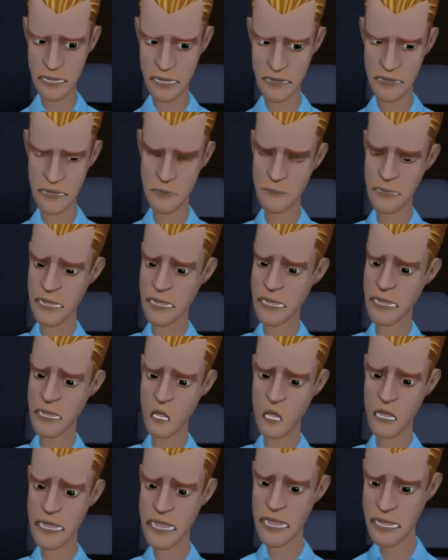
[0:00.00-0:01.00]
after being
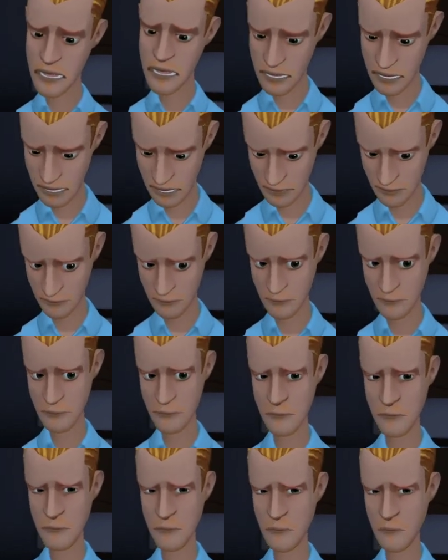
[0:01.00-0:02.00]
shot in the neck.
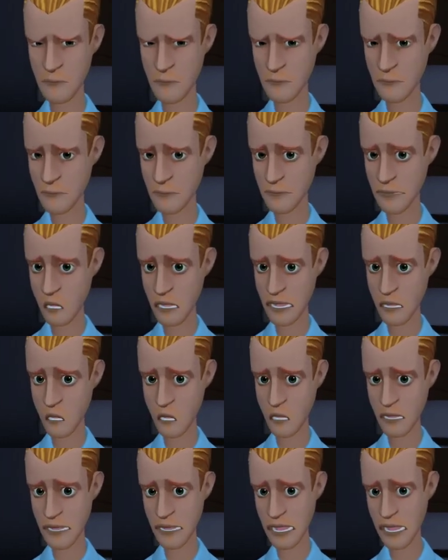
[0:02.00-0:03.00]
He was
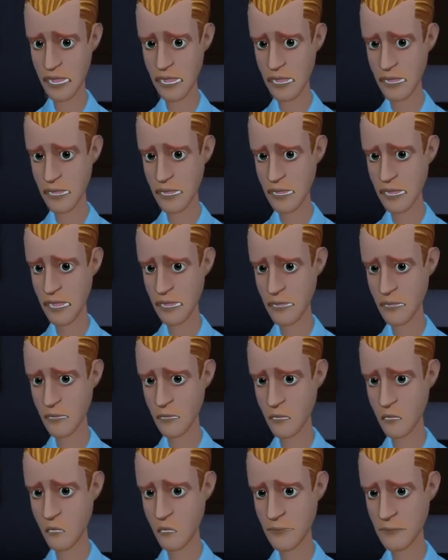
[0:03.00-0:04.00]
33 years
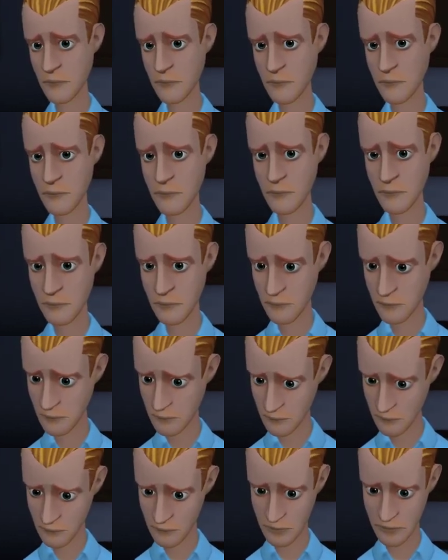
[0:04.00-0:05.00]
old.
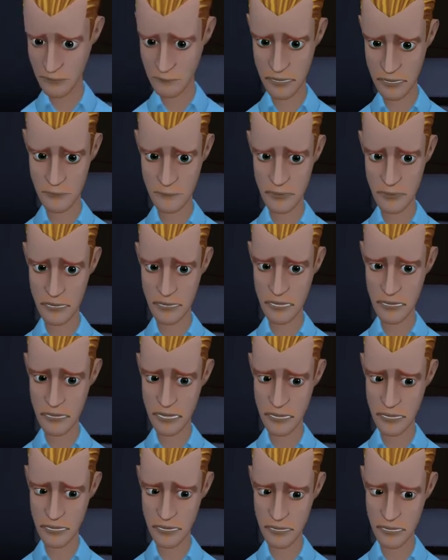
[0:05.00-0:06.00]
I'll miss my cousin
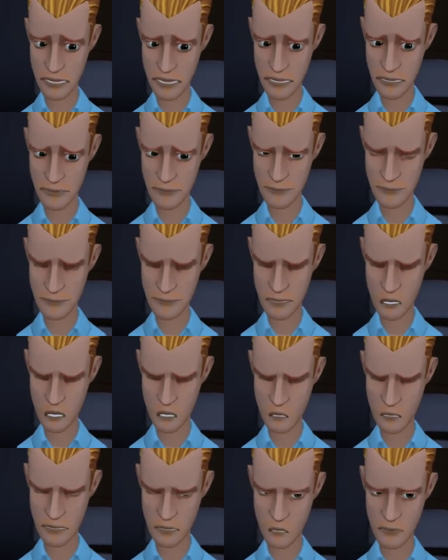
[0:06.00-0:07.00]
Alex.
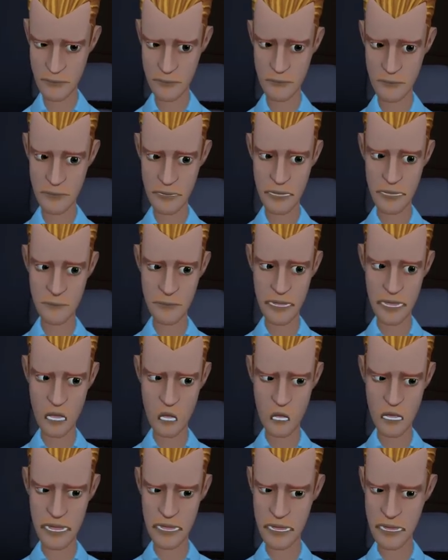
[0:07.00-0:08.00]
Also, I am now
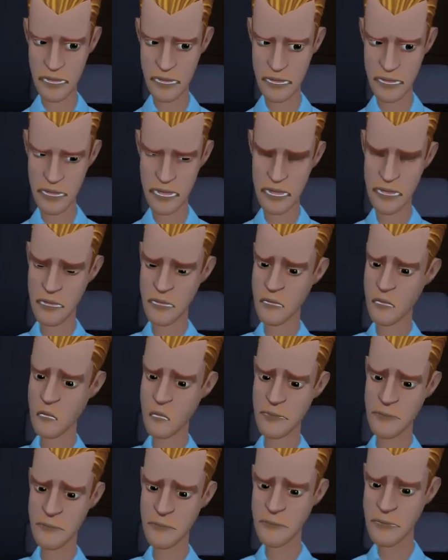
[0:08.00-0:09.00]
26 years old.
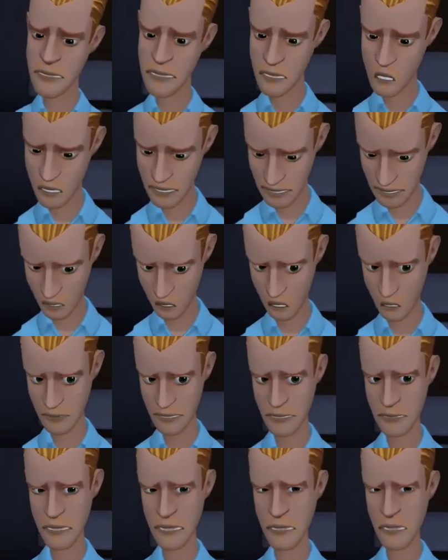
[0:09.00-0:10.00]
I got a job as
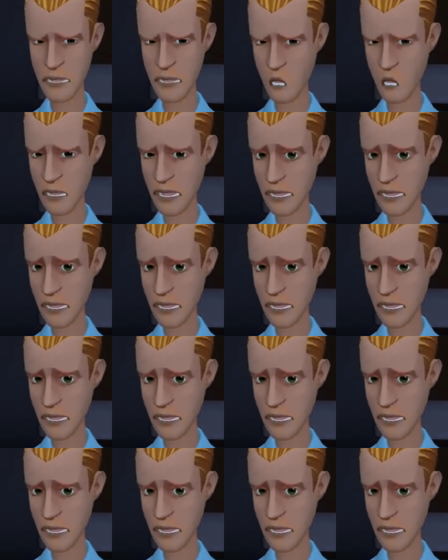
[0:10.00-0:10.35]
a security